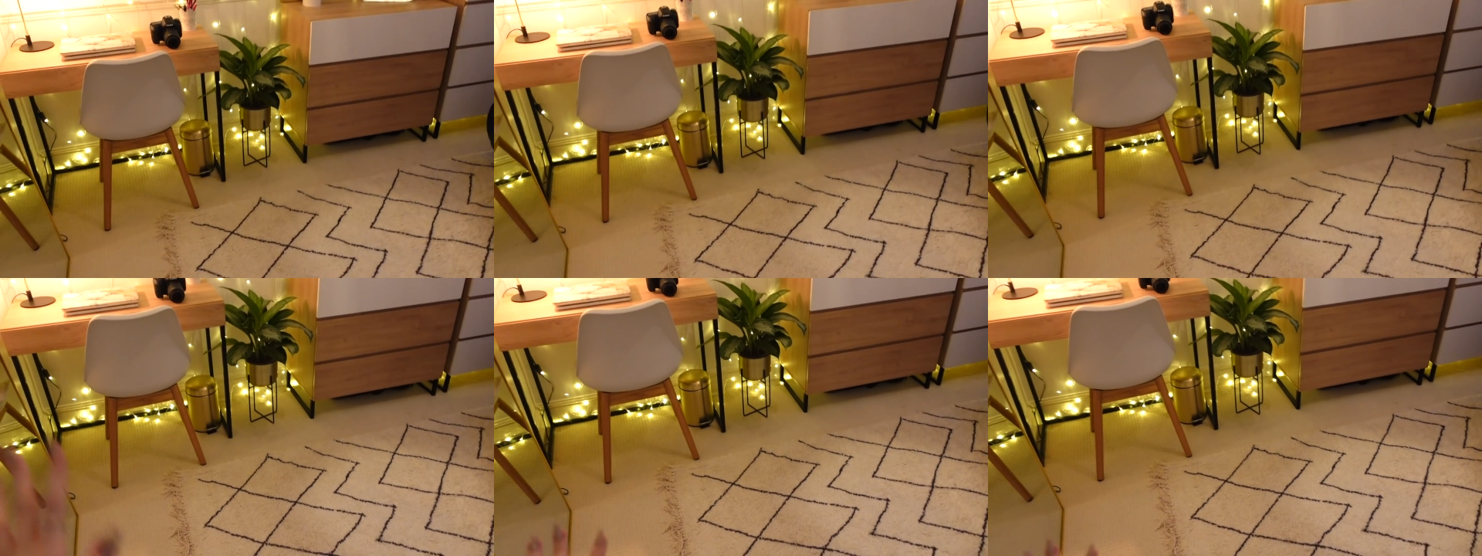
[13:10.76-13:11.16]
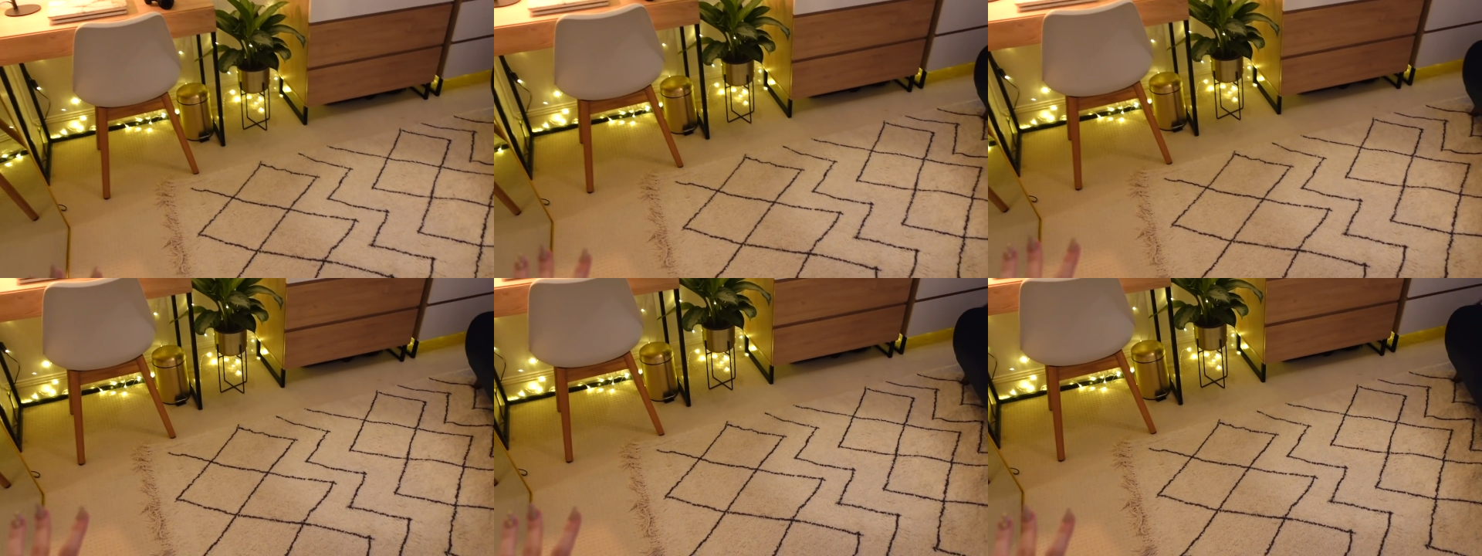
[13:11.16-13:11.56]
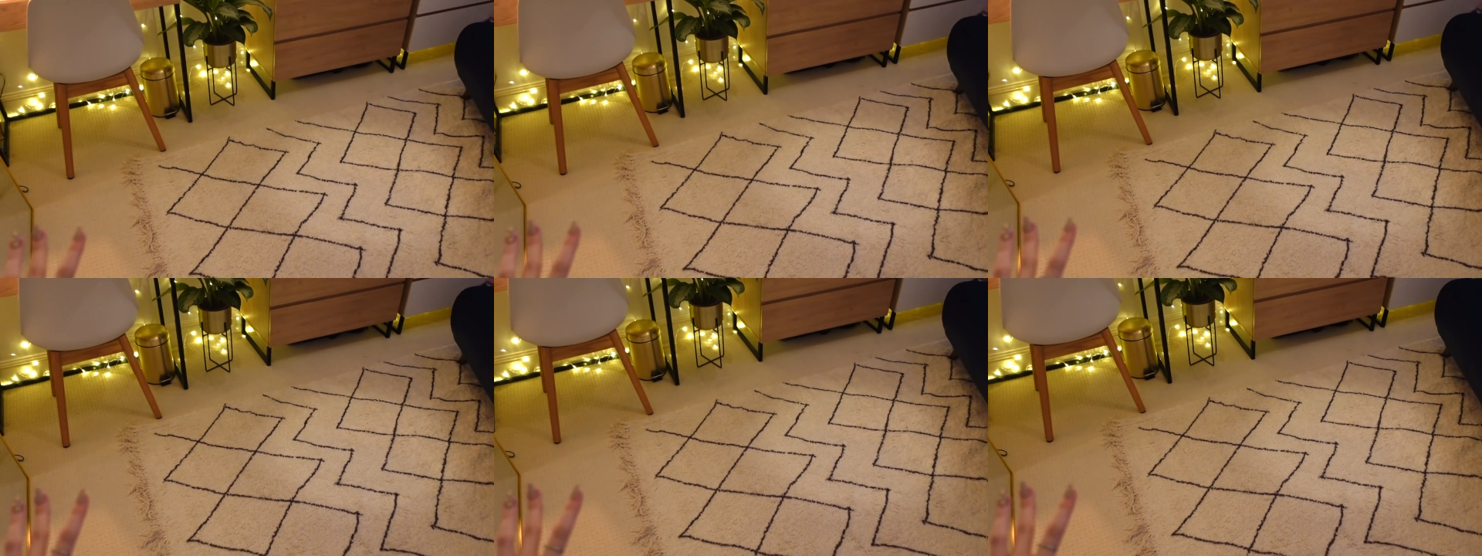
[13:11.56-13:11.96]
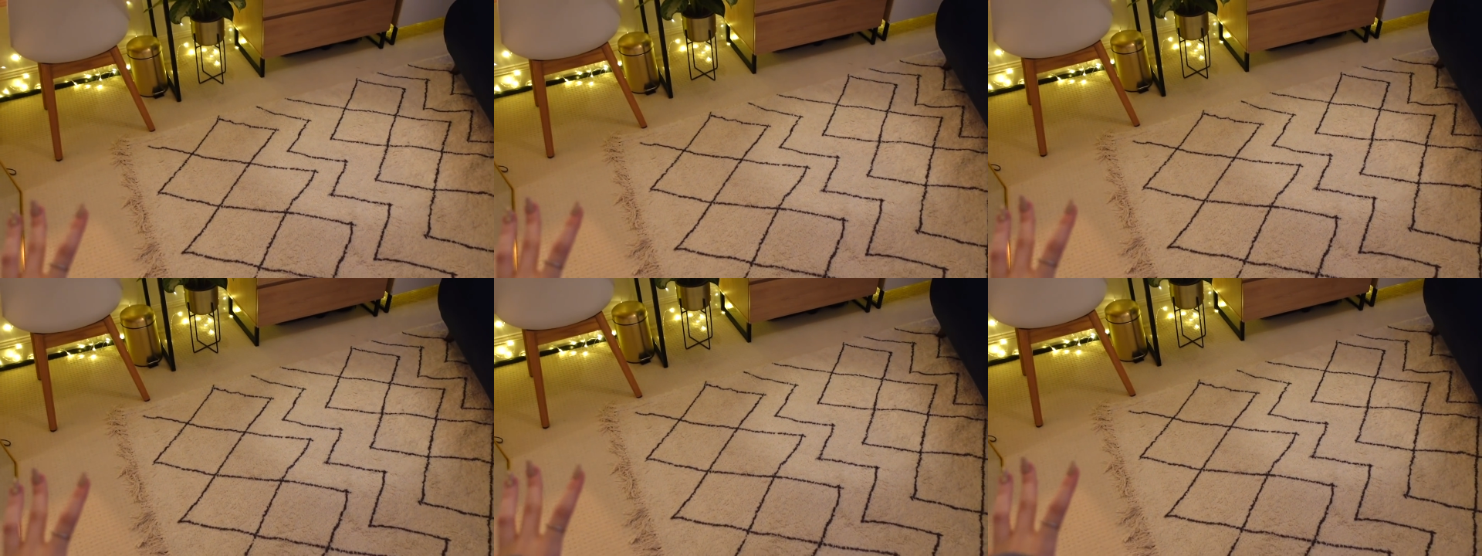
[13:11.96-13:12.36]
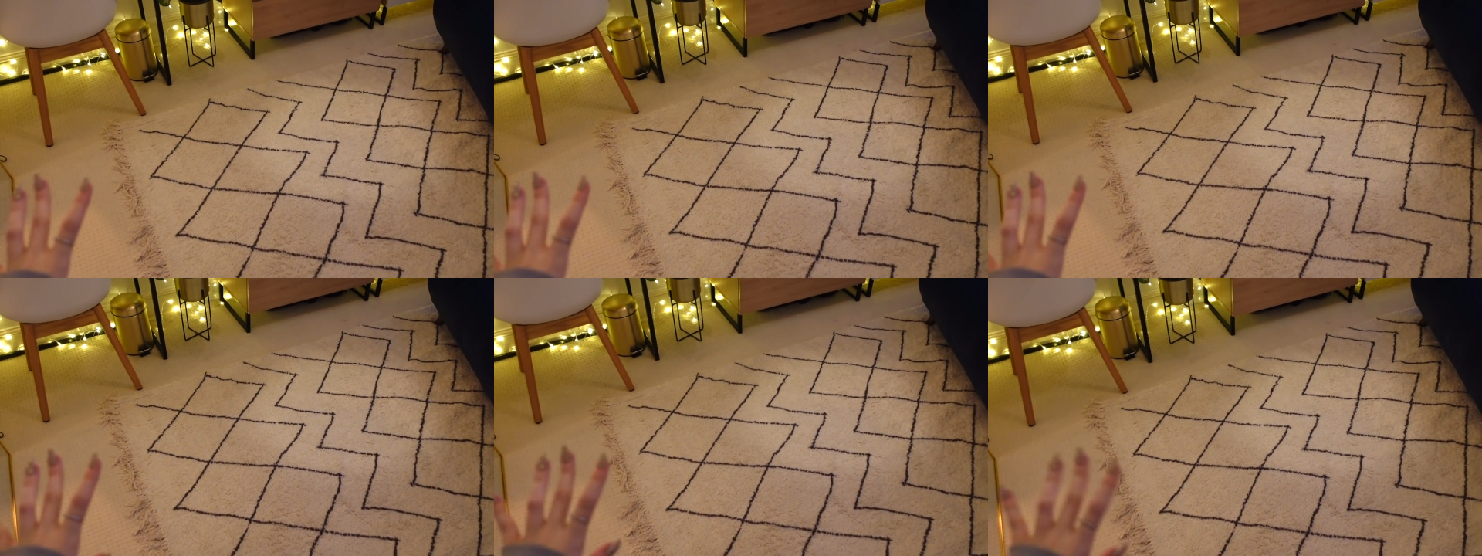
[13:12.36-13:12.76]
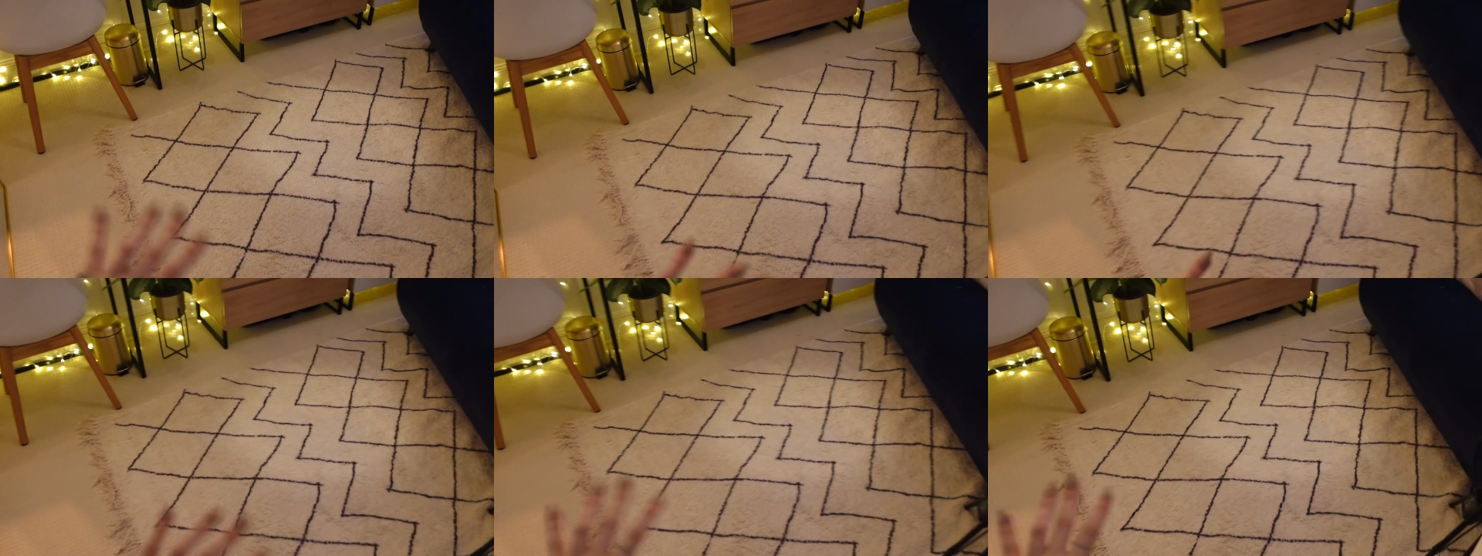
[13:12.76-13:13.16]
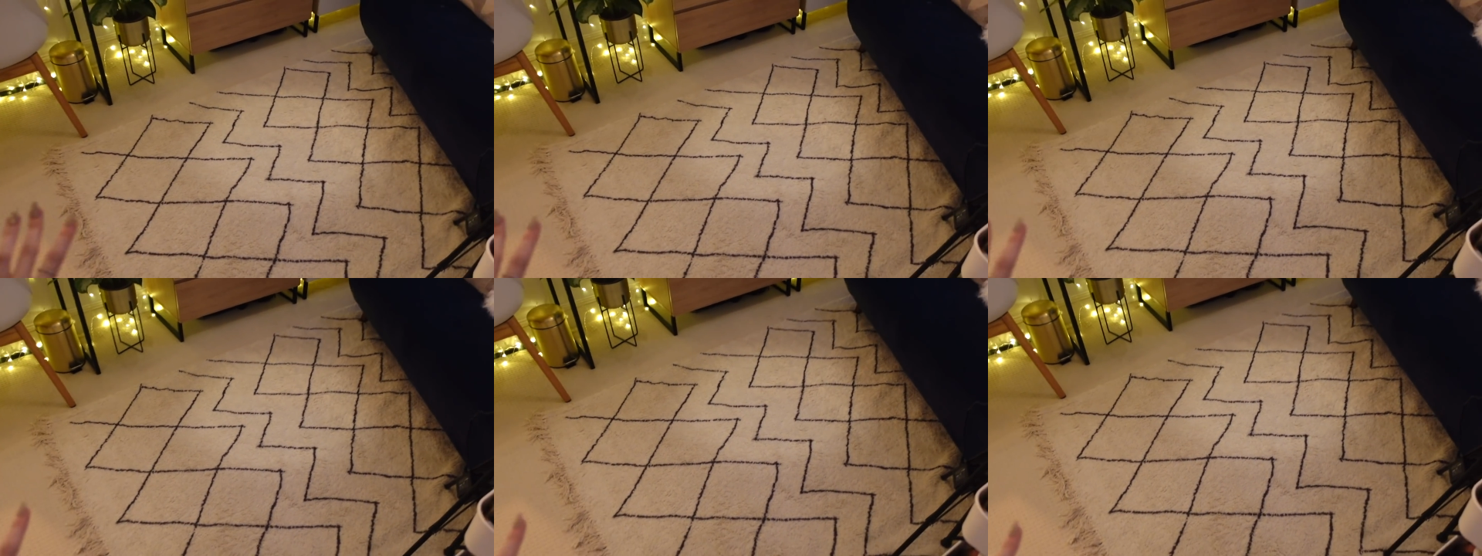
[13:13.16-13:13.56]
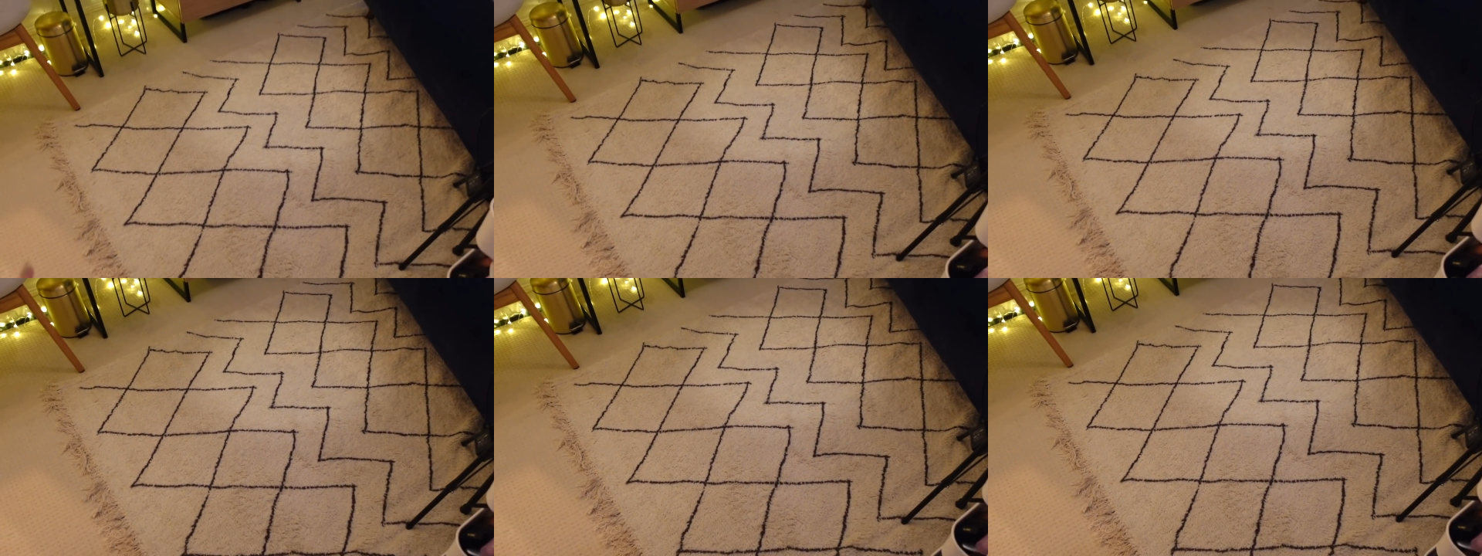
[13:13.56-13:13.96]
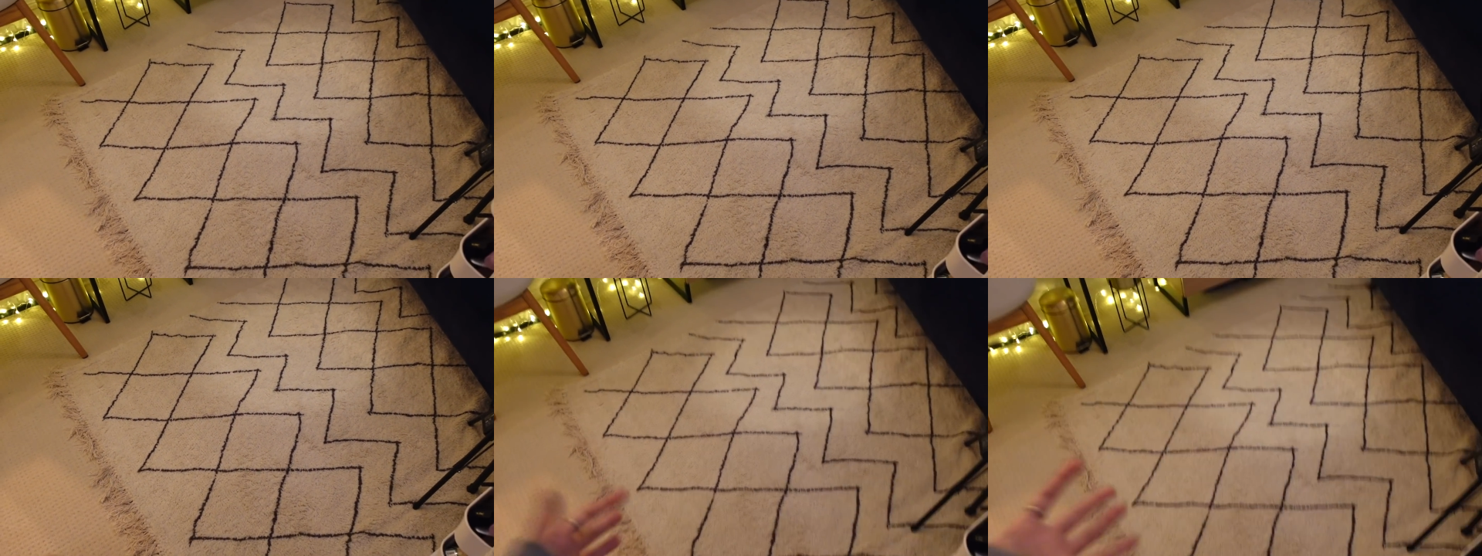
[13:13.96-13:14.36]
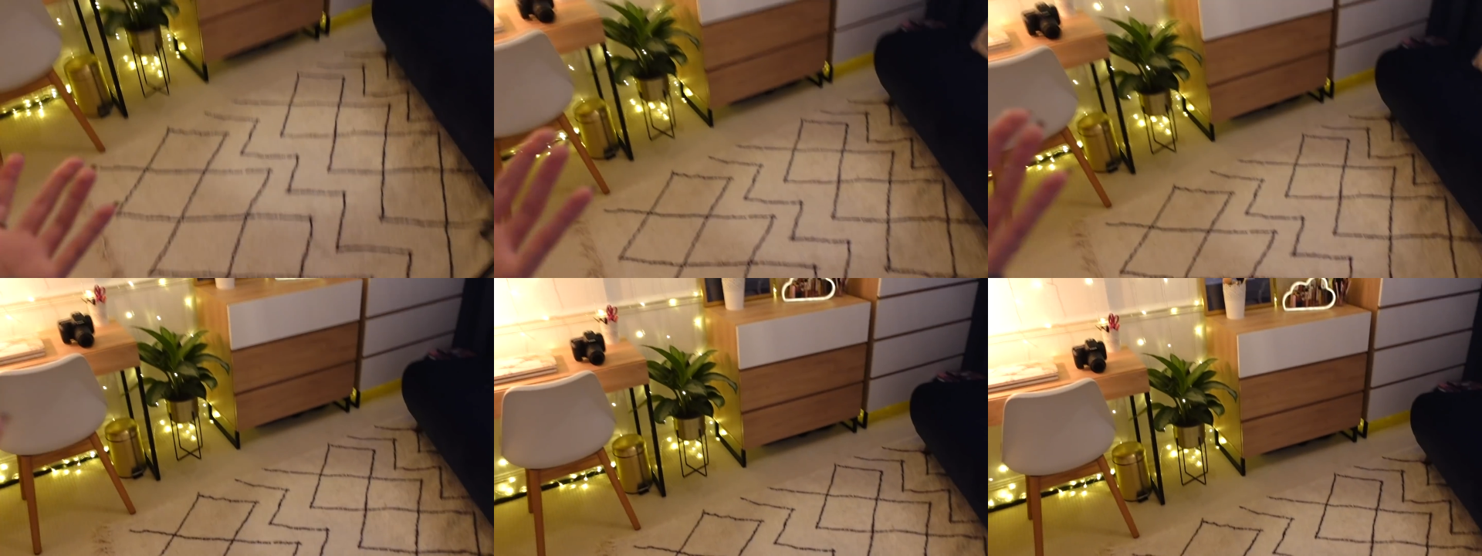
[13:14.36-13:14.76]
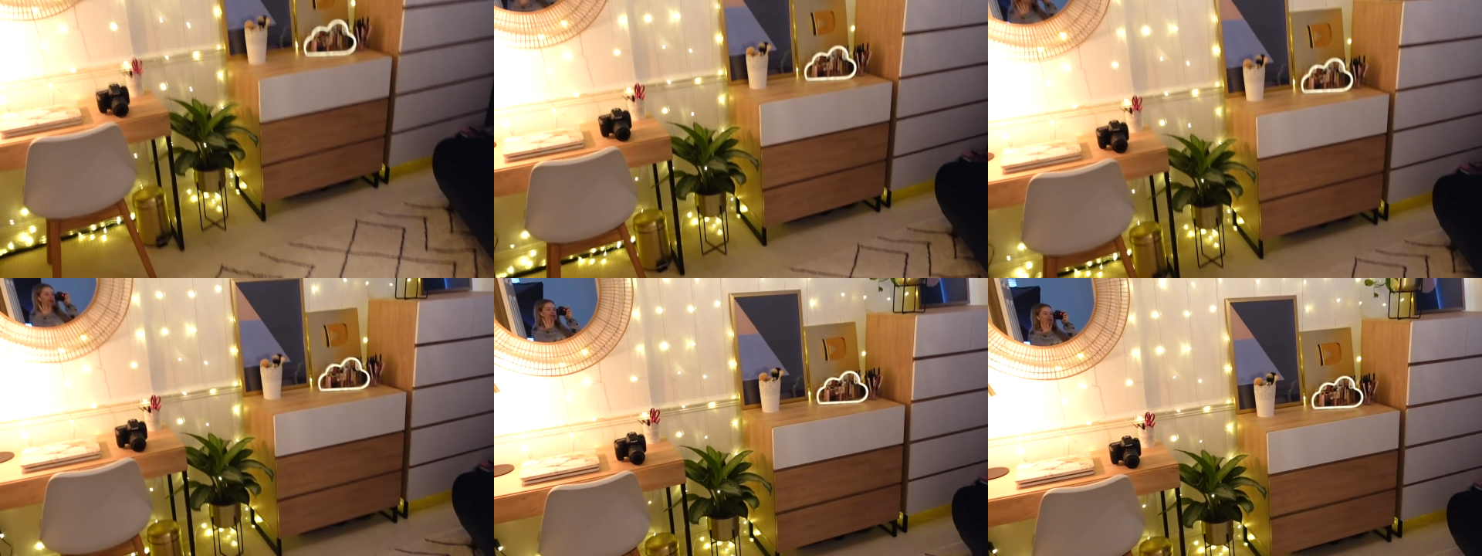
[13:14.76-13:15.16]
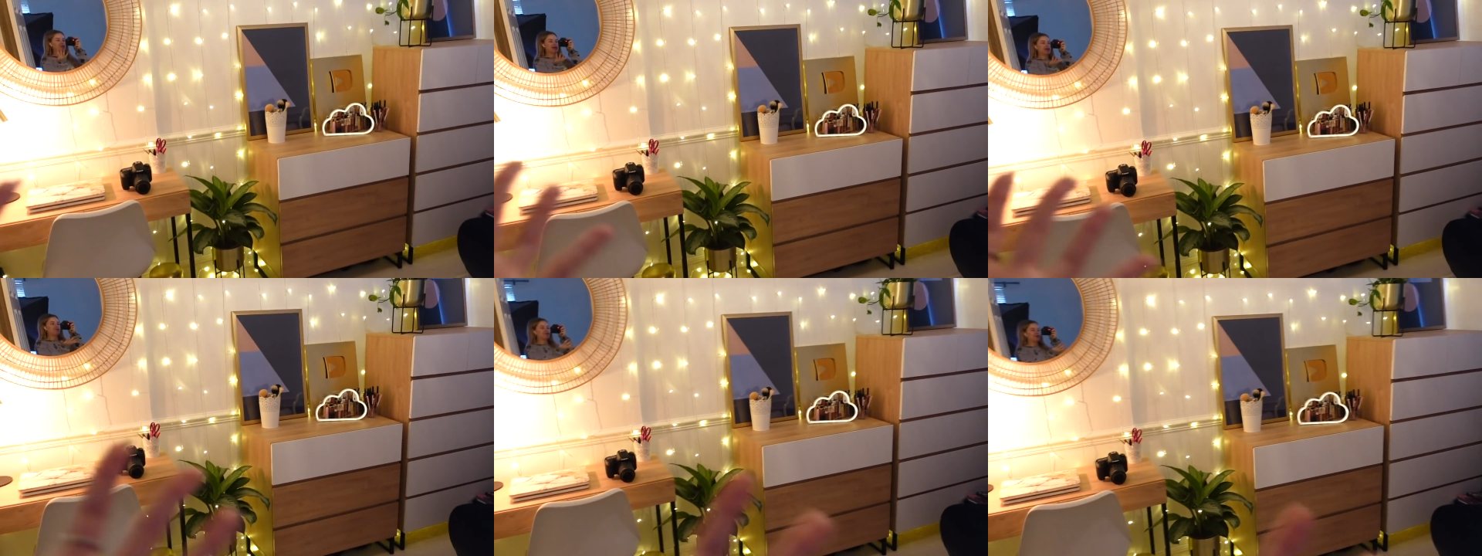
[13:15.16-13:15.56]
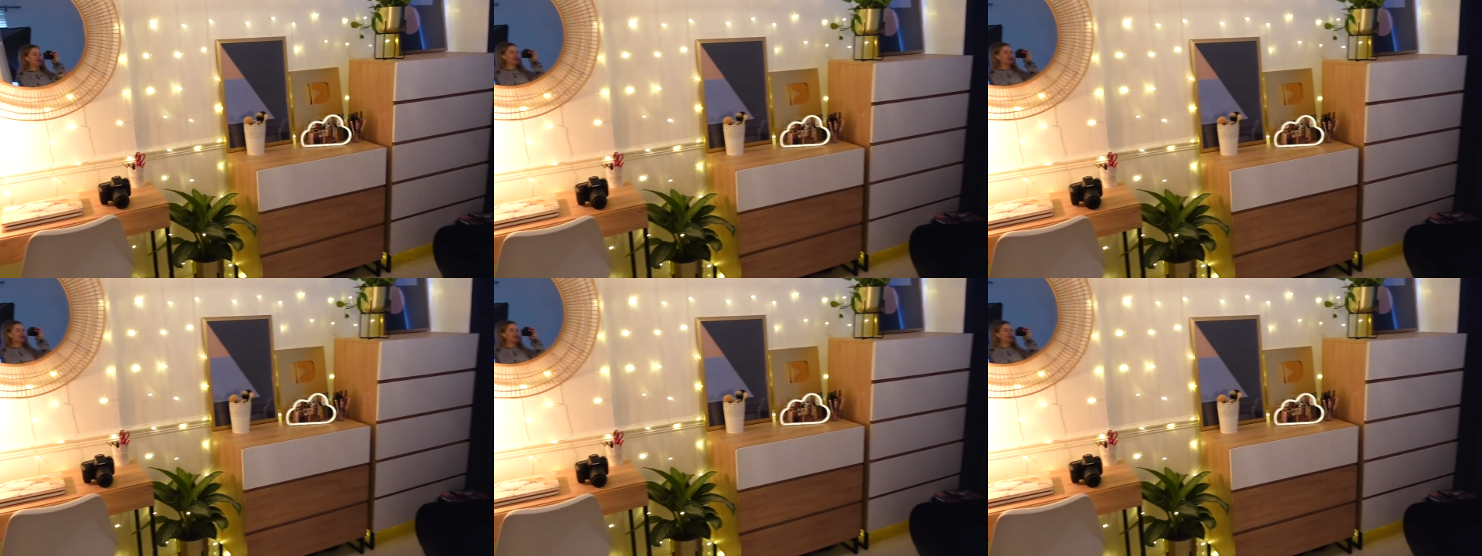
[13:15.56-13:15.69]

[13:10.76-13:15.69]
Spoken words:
No face is visible, so there are no lips to read.